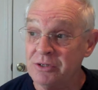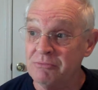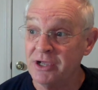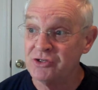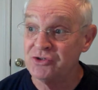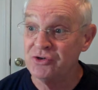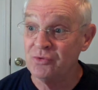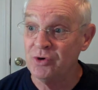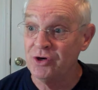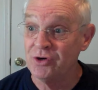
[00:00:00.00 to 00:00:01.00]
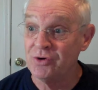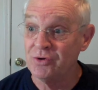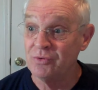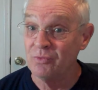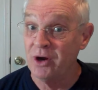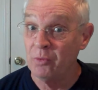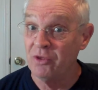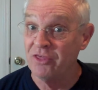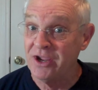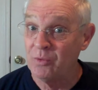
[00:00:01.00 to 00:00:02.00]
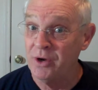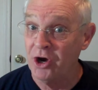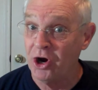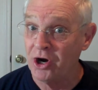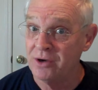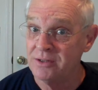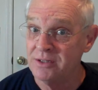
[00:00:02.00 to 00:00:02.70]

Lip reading: Make sure we're where we think we are.